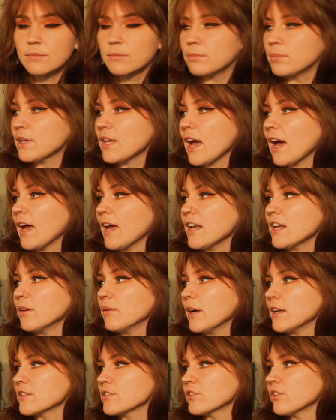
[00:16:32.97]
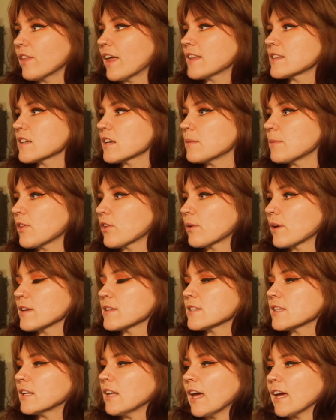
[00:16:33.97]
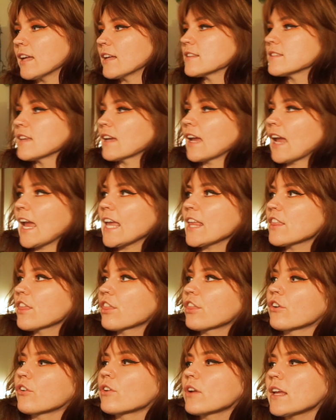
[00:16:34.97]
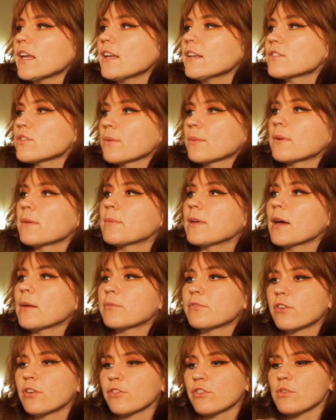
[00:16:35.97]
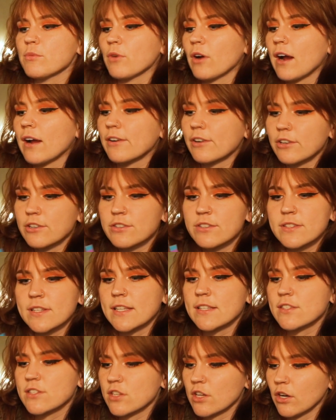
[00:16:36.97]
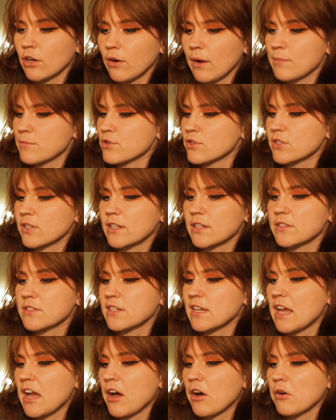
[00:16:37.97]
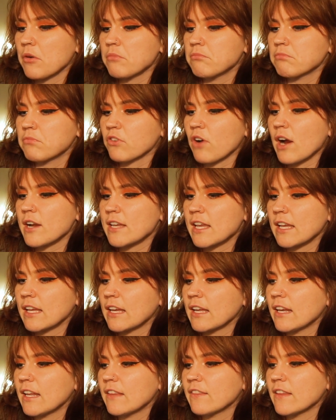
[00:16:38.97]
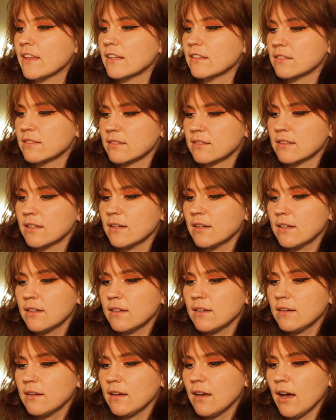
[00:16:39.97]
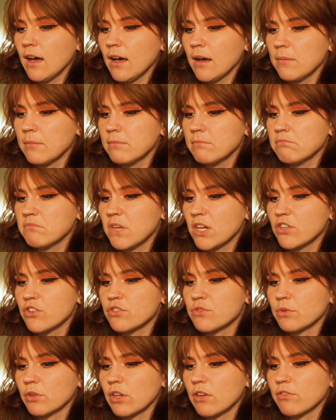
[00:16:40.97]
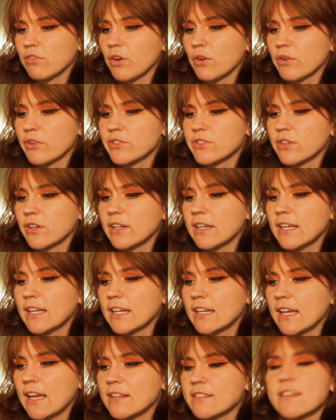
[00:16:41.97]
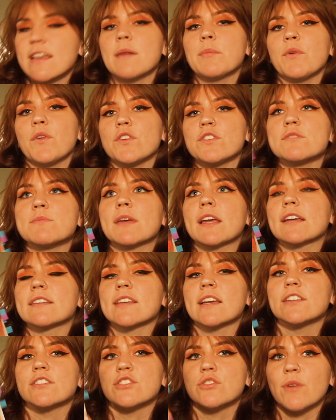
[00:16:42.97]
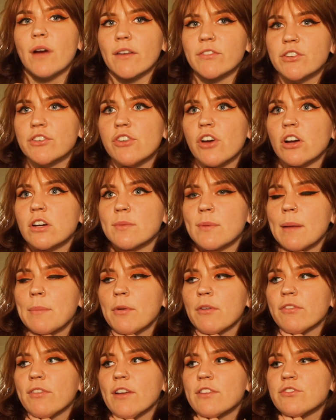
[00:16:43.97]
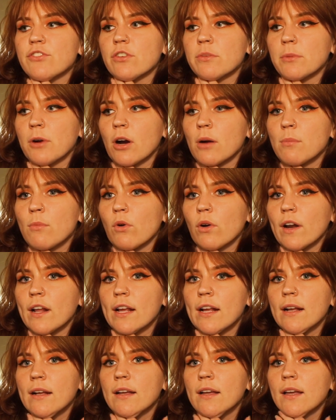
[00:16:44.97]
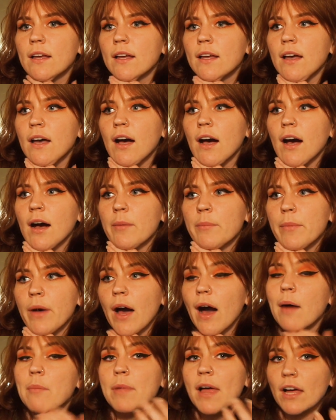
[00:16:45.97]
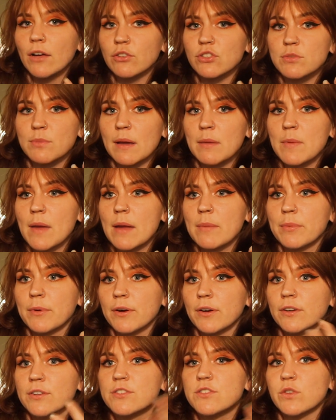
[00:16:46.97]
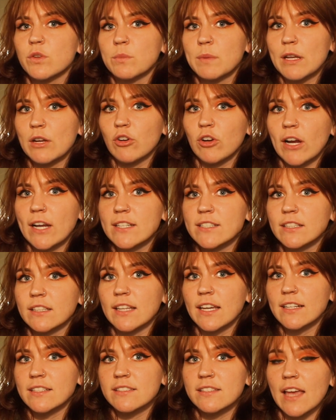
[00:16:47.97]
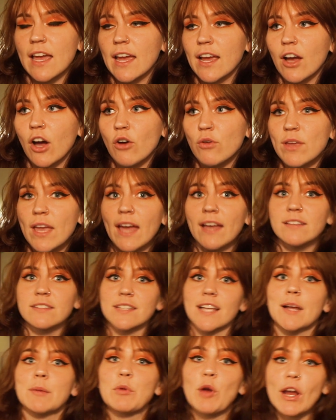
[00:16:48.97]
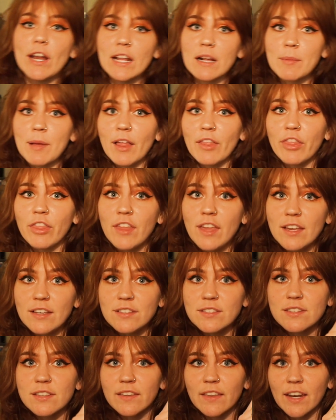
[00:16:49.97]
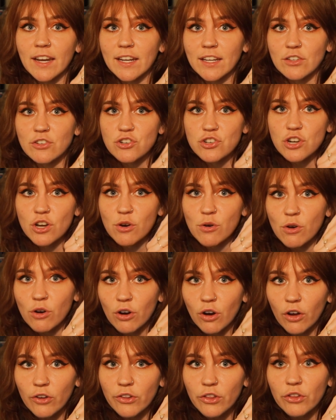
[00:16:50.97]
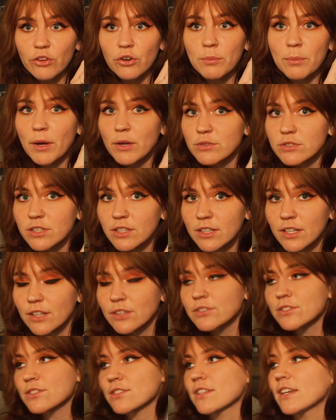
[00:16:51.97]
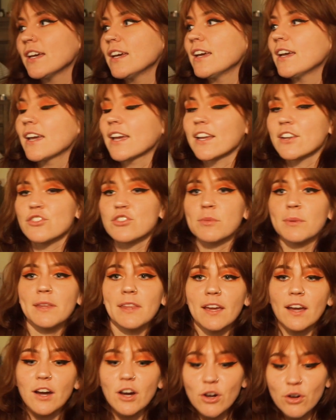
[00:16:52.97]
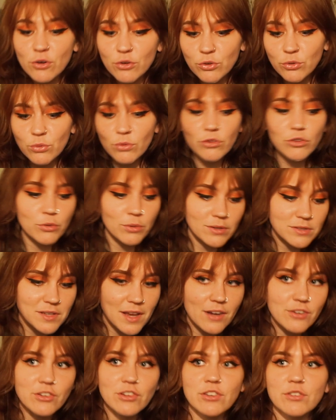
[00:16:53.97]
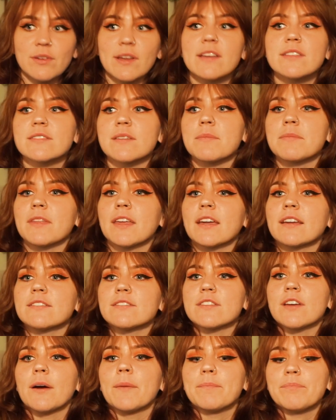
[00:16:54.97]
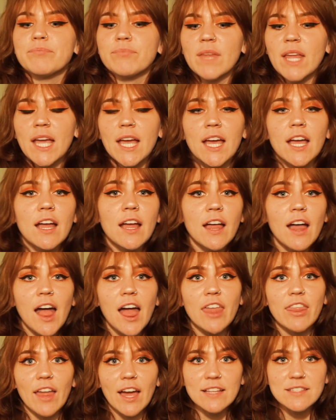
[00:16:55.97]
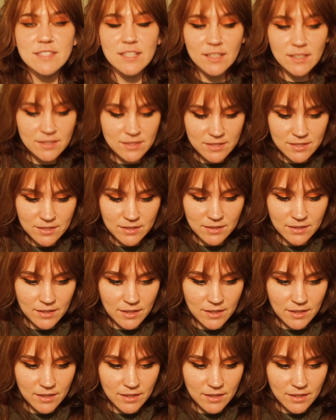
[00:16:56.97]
But yeah, anyway, so that's gonna be the rest of the night. It's like eight thirty, so I'm gonna be up for a few more hours, and so I'm just gonna see how far I can get in this um, and just really focus on getting examples, because I do have to talk to my professor tomorrow morning um, about my paper. So it'd be great to like say, oh yes, I'm writing about this, and then I can show her all the little post-it notes and she'll be like, oh cool, Noel's actually doing something. So that's it.